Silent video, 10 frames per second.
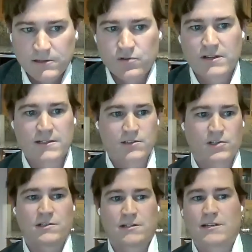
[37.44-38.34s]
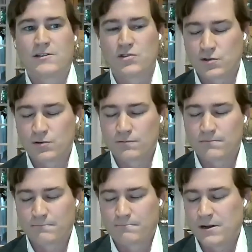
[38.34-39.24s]
transitions us into,
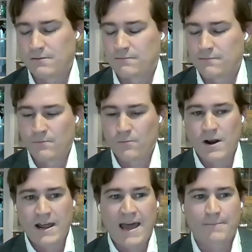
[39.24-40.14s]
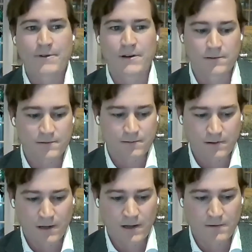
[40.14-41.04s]
what happened
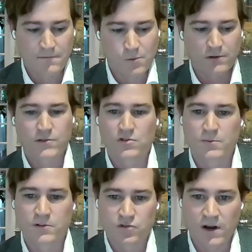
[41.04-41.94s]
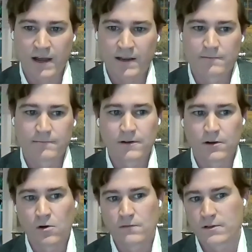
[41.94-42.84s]
for Superdry,
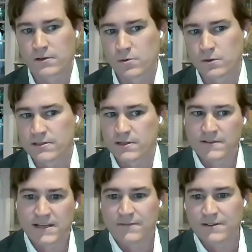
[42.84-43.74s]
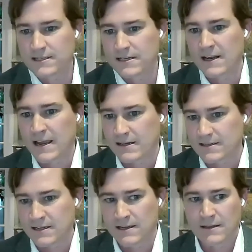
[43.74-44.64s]
over the course of 17,
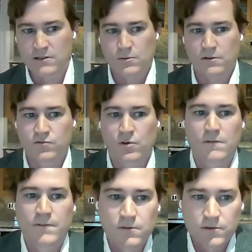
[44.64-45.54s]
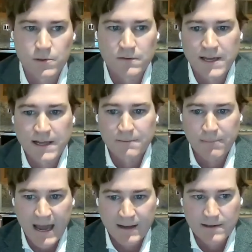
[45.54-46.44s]
18, that sort of drove you sort of getting
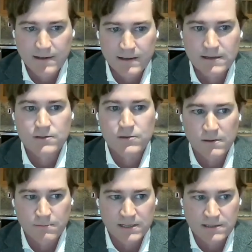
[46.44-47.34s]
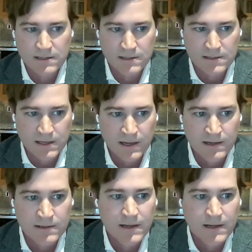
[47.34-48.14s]
back into the business, and,